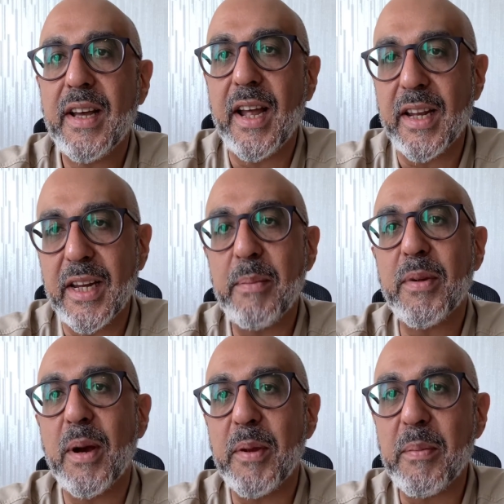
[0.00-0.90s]
and
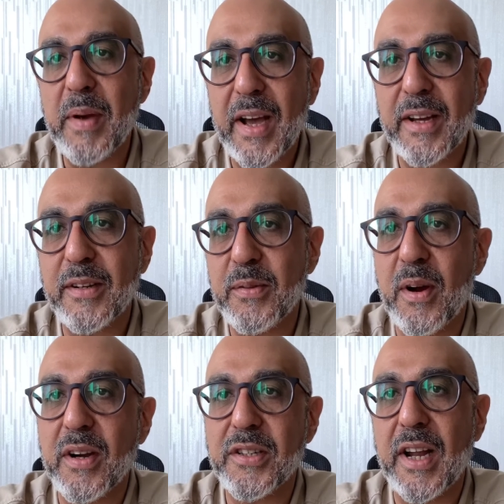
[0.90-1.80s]
keep coming back to
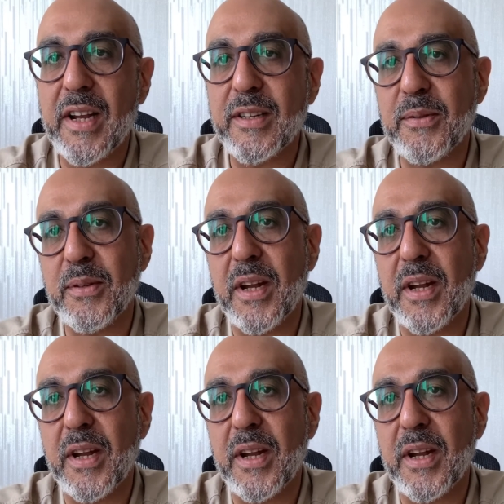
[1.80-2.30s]
our channel so